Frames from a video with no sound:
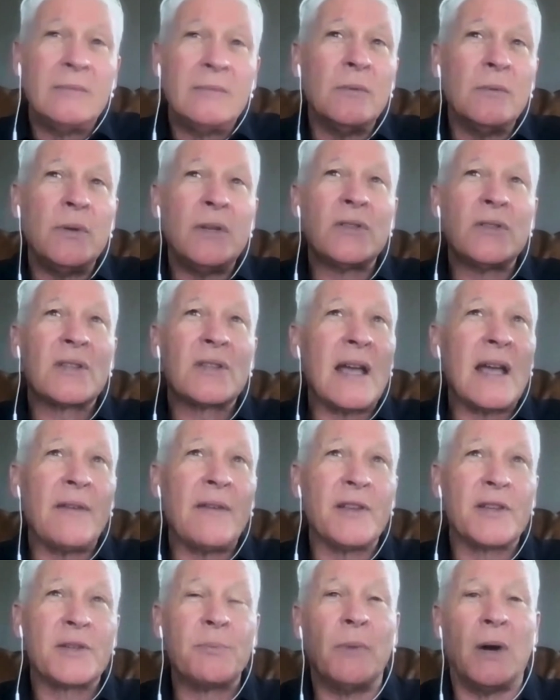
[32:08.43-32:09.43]
we just
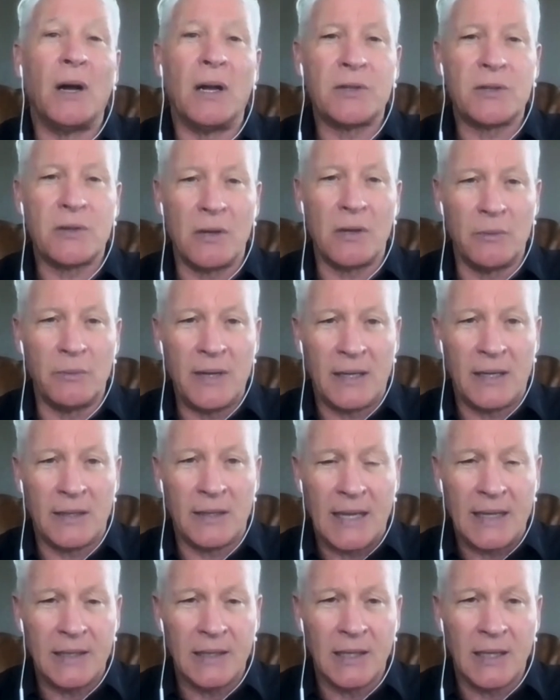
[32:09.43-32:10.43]
have this mantra
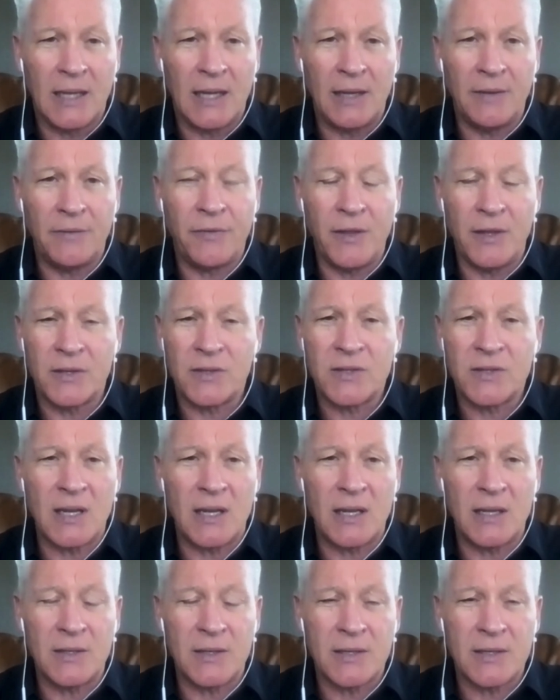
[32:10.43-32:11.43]
around Light and Life that
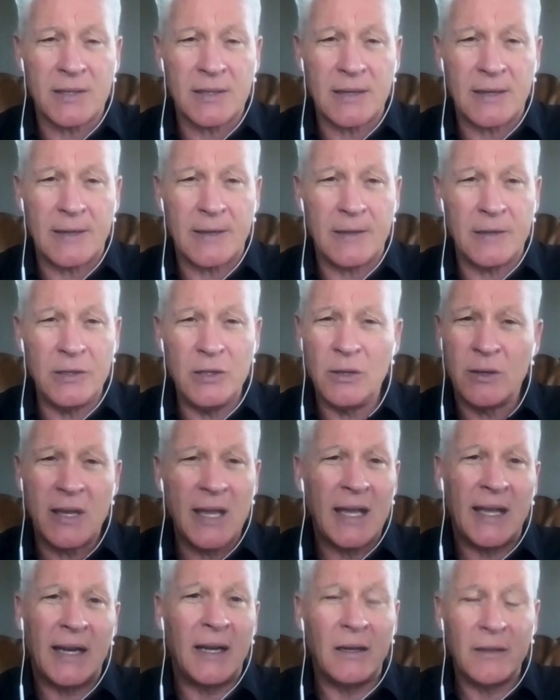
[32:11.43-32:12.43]
says you
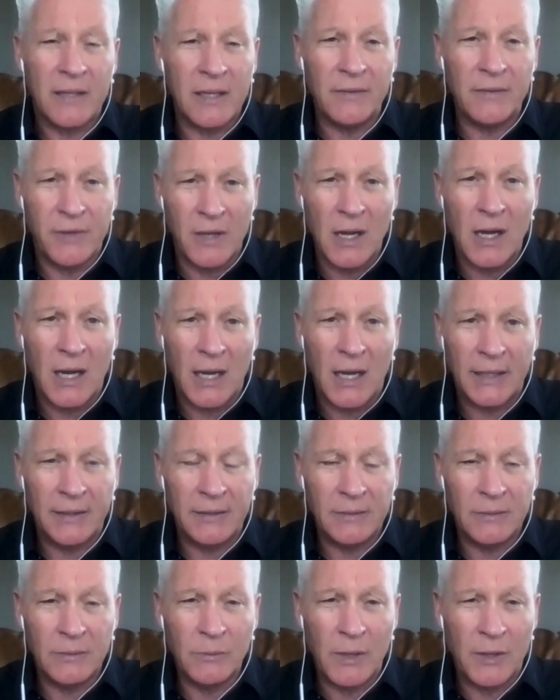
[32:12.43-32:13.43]
can't outgive God,
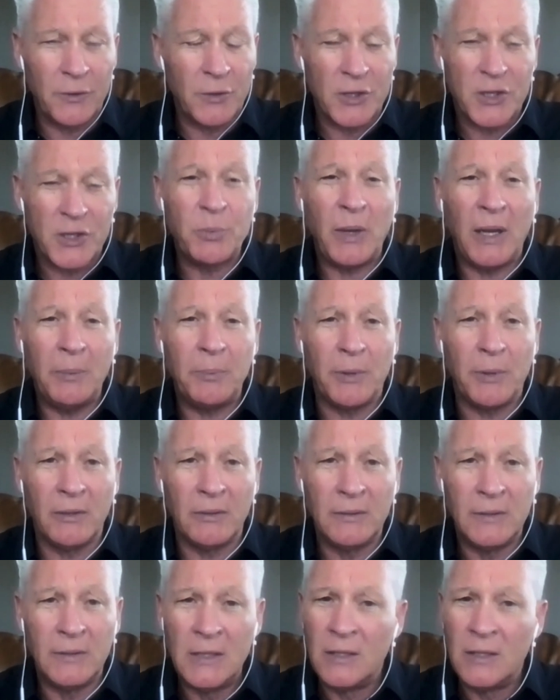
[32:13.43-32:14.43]
whether it's
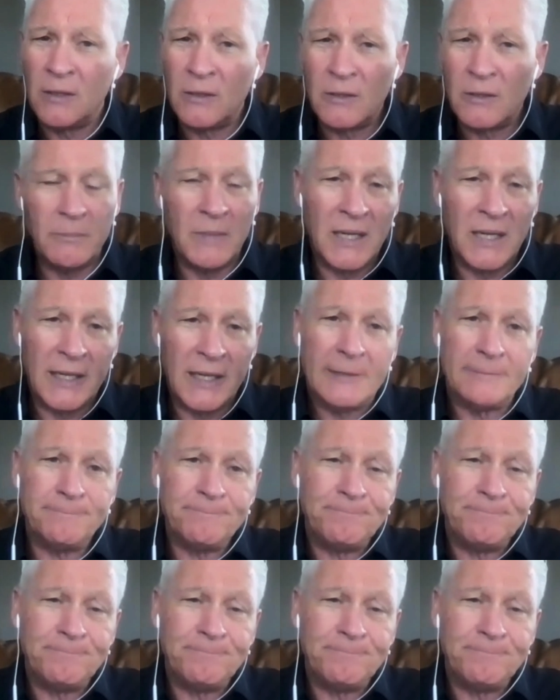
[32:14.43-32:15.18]
people or money.